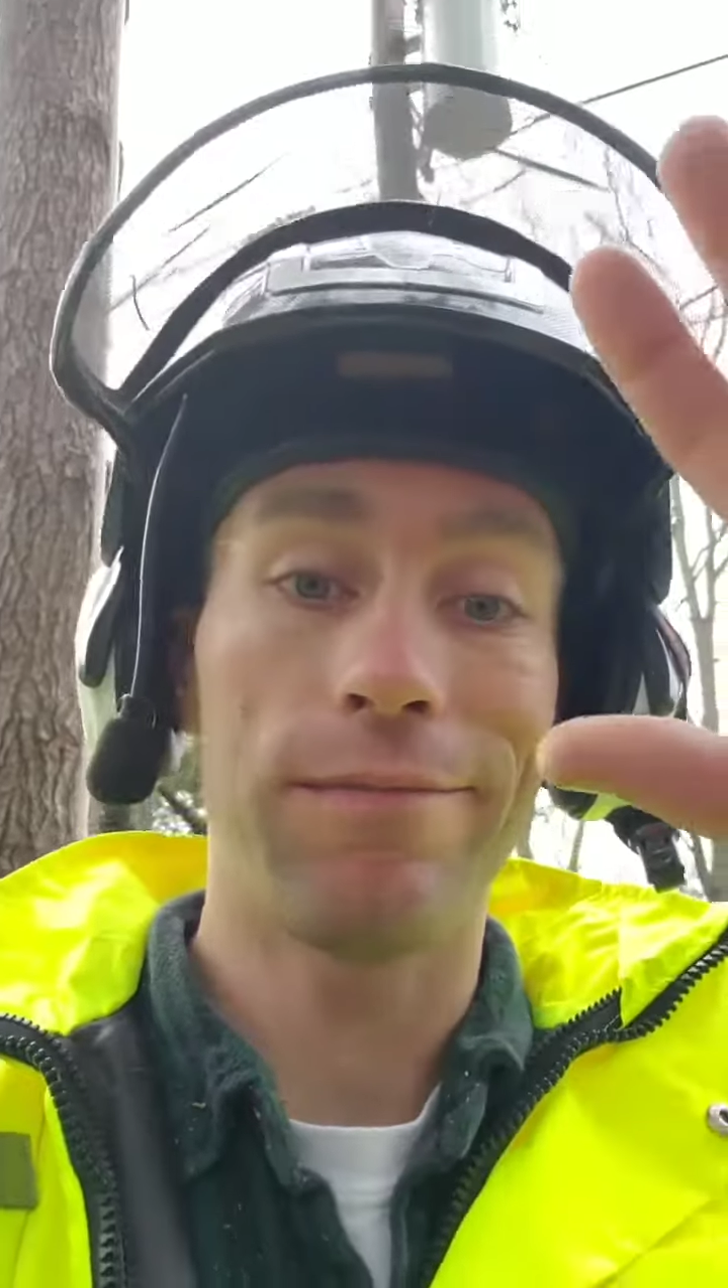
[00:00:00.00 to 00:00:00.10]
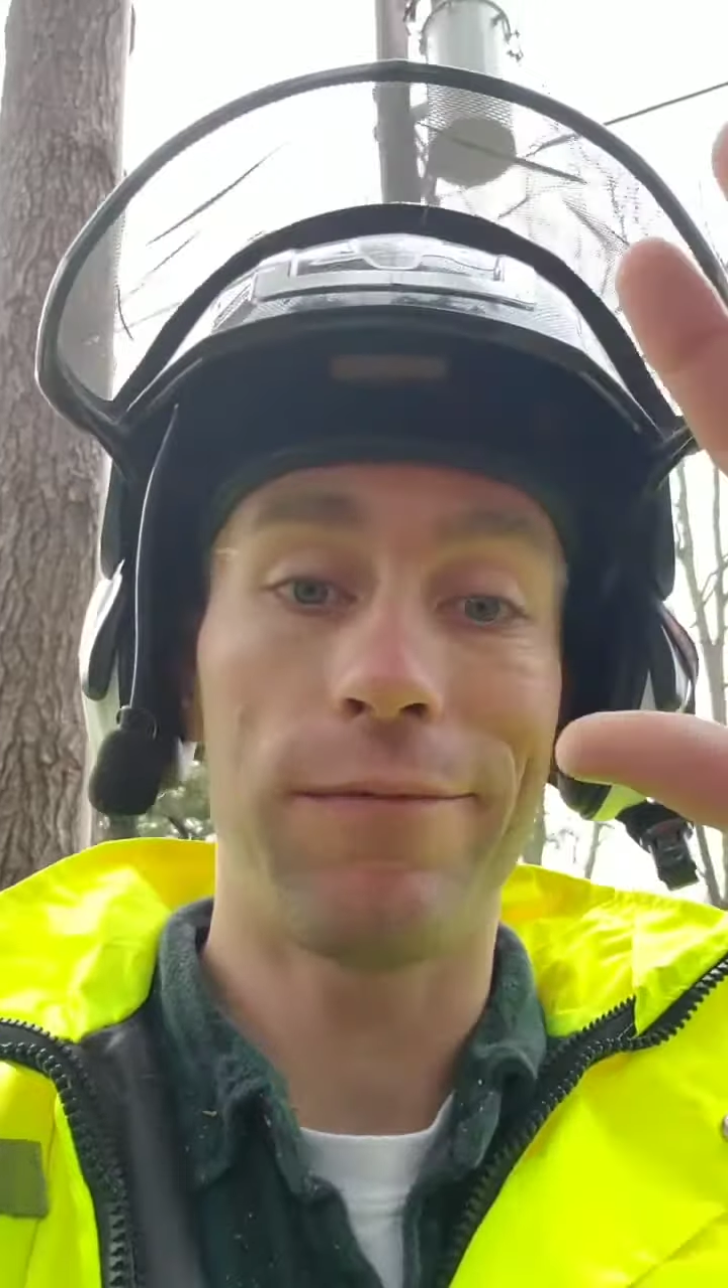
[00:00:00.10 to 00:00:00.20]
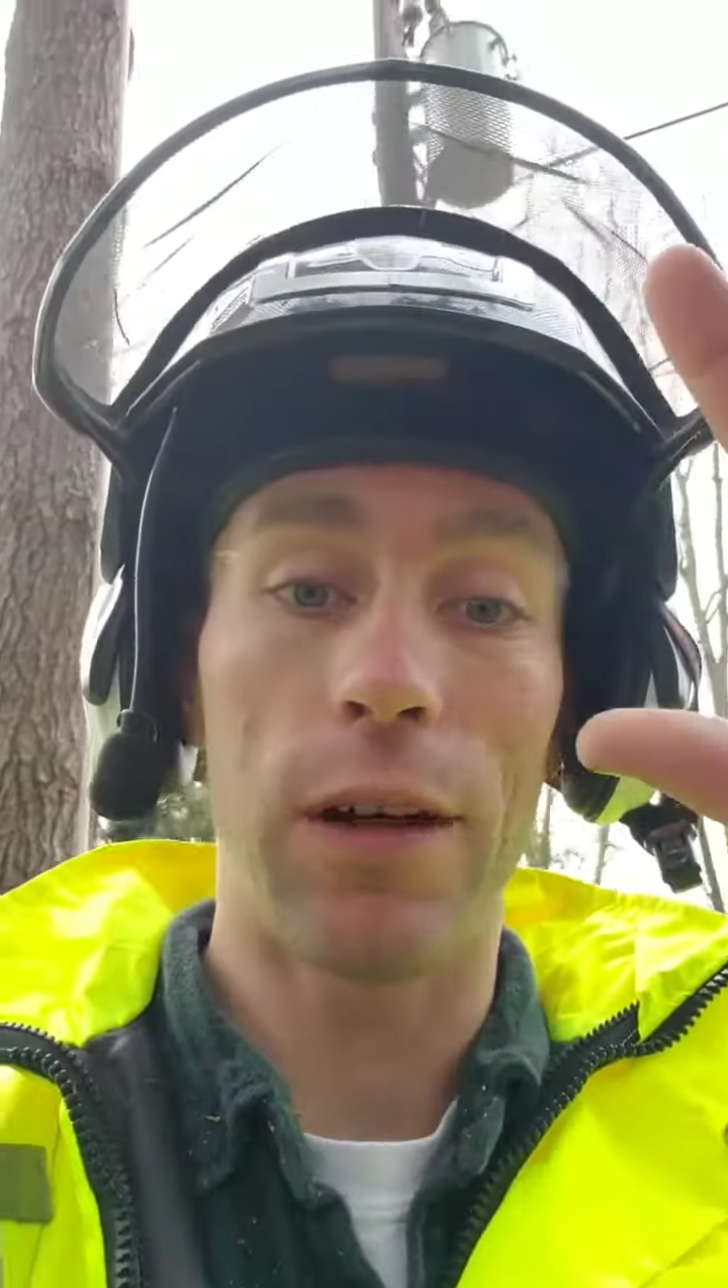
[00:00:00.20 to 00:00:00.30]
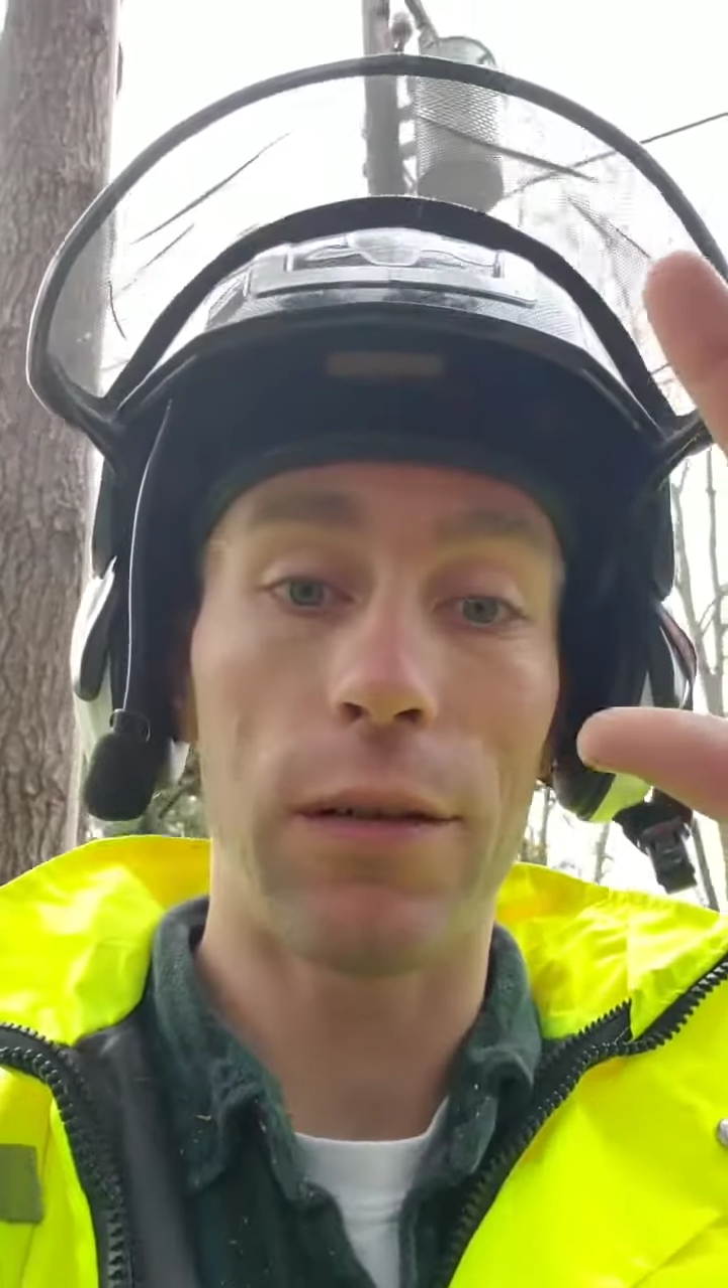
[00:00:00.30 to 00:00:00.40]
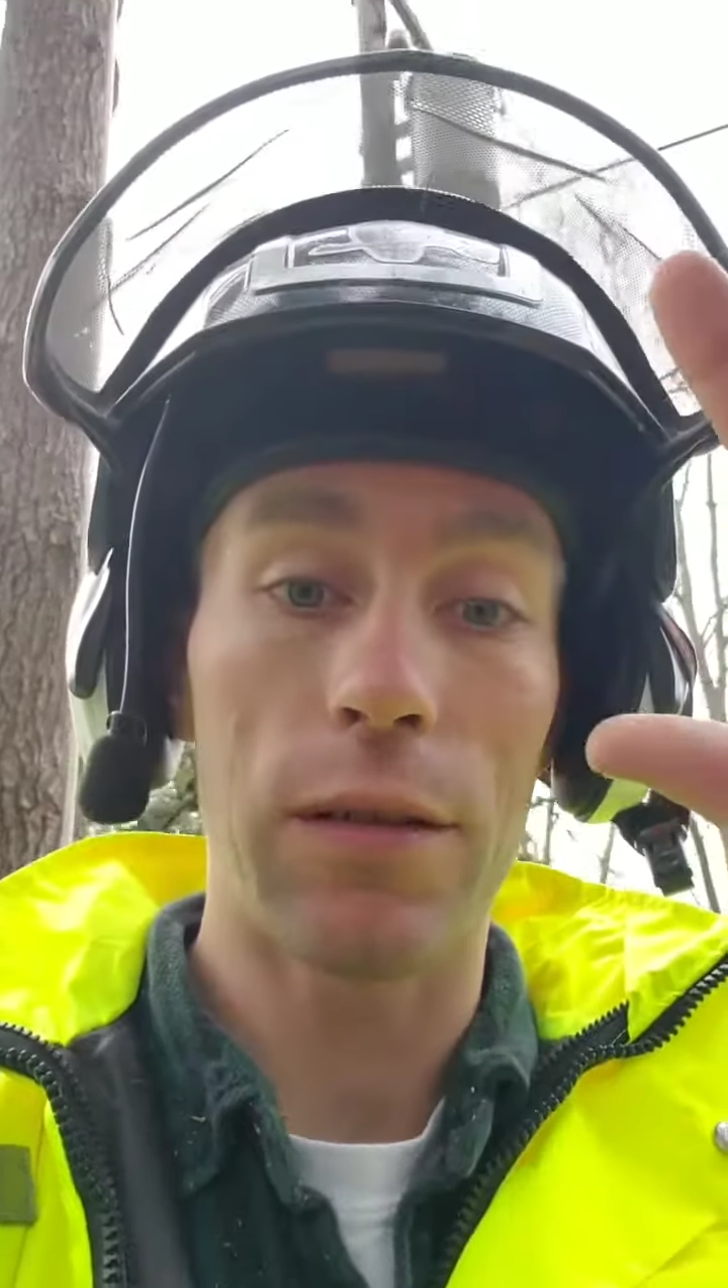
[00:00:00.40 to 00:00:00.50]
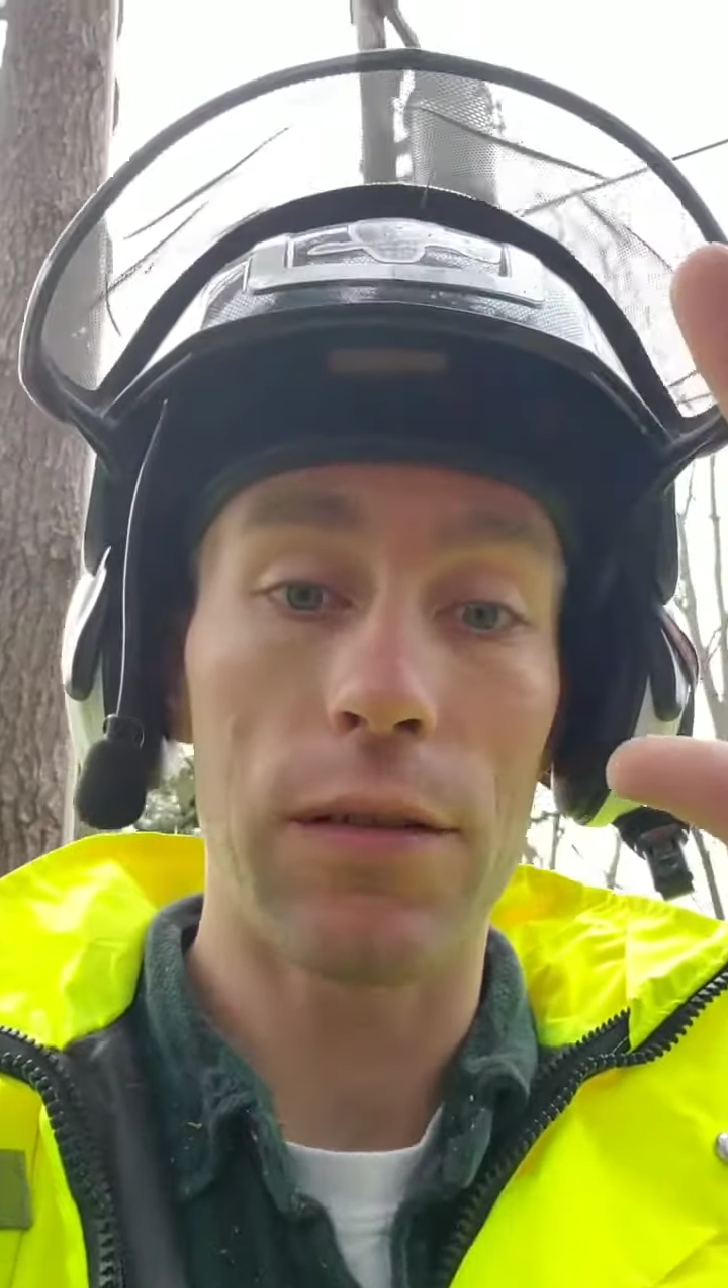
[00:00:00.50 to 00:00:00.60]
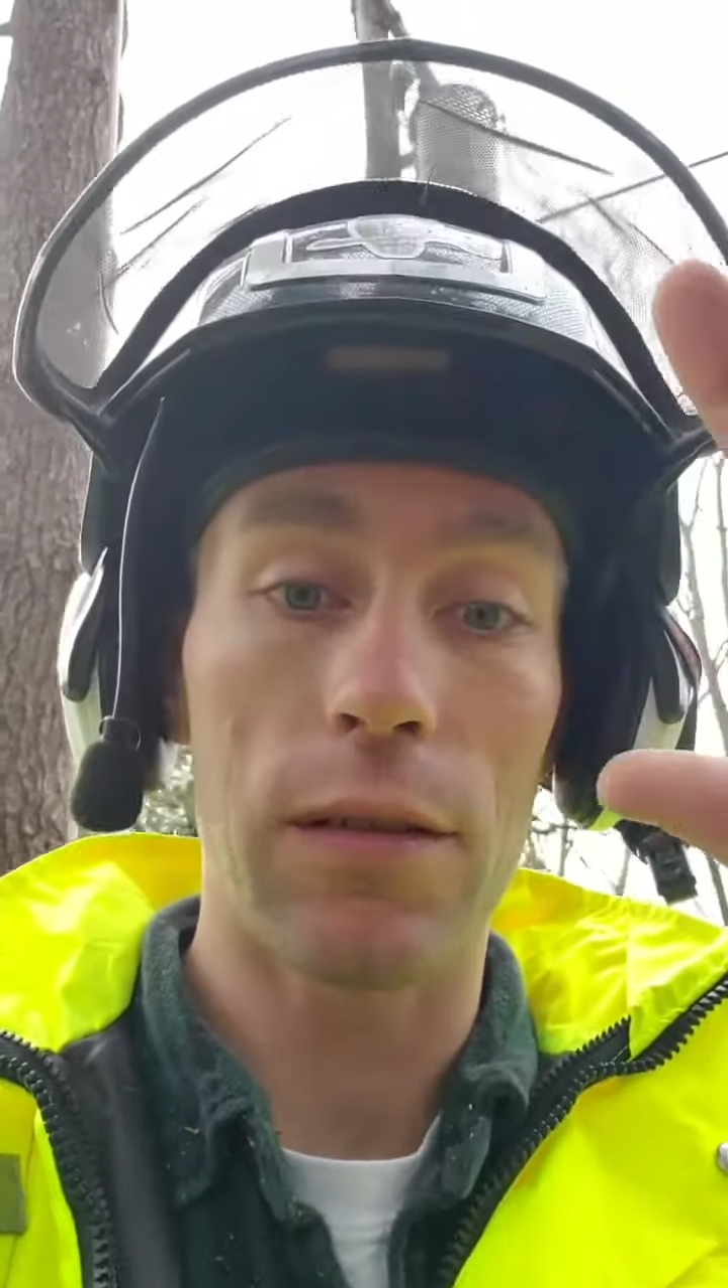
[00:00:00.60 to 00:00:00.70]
following us